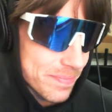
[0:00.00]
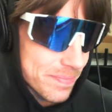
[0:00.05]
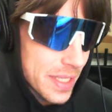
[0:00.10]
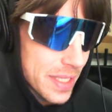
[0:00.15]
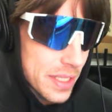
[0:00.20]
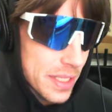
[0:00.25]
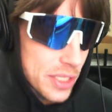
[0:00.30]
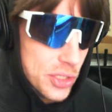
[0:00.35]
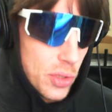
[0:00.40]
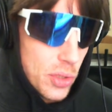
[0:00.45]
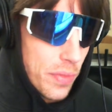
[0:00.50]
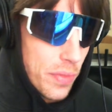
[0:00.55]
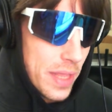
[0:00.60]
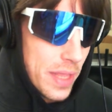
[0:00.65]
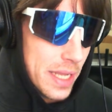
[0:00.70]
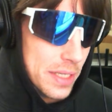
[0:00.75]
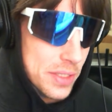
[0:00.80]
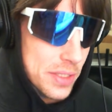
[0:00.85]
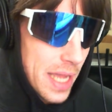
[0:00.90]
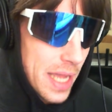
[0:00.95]
this whole
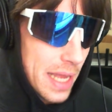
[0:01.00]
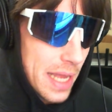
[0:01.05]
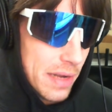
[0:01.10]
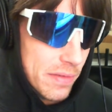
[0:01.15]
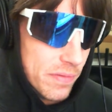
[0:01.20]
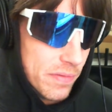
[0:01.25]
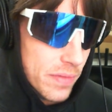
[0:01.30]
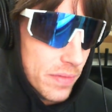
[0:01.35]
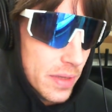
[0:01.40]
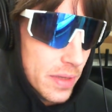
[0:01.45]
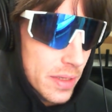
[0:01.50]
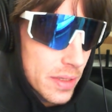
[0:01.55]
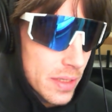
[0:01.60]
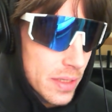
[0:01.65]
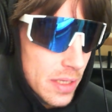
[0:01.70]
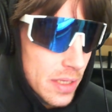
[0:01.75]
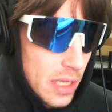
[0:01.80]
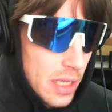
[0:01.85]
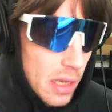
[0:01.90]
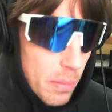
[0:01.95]
thing is kind of
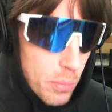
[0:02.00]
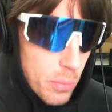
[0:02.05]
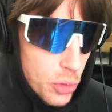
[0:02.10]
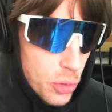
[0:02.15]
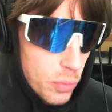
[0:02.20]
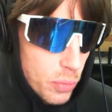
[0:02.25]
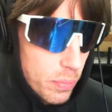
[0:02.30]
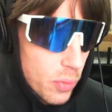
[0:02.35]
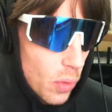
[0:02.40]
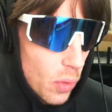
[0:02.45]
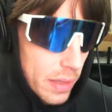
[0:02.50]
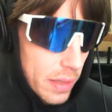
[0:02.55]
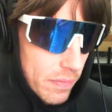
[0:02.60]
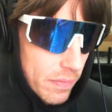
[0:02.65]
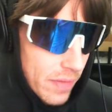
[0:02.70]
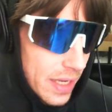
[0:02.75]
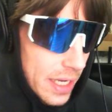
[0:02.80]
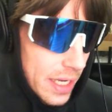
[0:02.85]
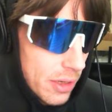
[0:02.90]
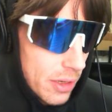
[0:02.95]
a moot point
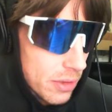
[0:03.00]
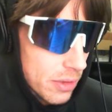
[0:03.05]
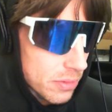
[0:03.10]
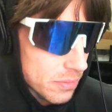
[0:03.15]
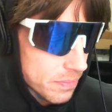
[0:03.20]
video.